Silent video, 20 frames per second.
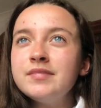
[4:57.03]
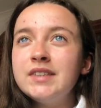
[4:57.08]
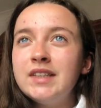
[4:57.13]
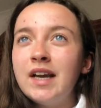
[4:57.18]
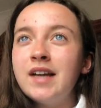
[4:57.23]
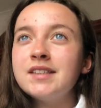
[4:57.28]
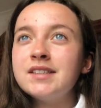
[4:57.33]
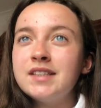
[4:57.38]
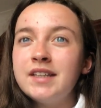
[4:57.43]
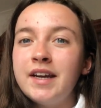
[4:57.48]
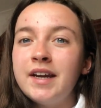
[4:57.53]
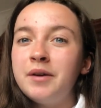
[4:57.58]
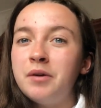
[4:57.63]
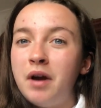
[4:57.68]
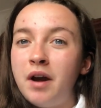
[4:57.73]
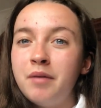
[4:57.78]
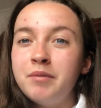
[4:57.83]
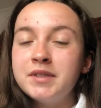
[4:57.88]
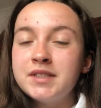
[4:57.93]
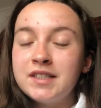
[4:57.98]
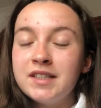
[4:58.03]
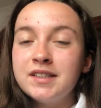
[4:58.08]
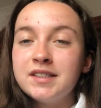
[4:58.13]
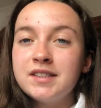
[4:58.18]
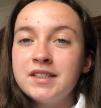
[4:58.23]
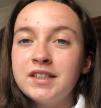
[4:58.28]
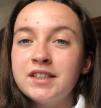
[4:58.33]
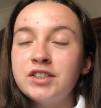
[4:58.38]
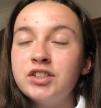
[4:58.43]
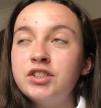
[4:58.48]
Yesterday, I was
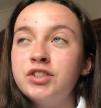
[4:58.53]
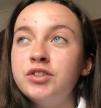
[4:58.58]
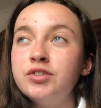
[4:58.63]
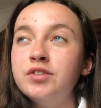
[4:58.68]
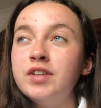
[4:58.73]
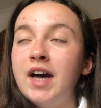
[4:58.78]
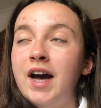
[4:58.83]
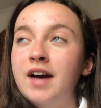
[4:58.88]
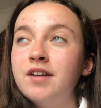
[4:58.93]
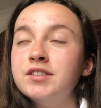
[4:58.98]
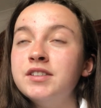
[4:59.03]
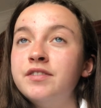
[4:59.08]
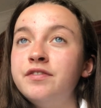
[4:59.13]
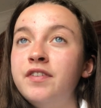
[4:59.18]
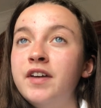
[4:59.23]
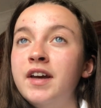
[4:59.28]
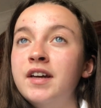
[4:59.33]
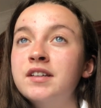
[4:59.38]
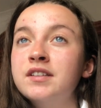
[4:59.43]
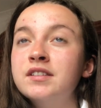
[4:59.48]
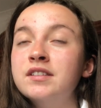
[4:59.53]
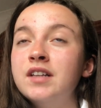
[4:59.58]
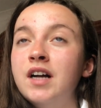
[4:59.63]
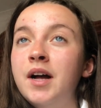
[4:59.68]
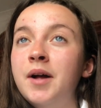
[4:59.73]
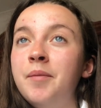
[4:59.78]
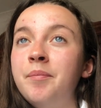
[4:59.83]
listening to the How to Fail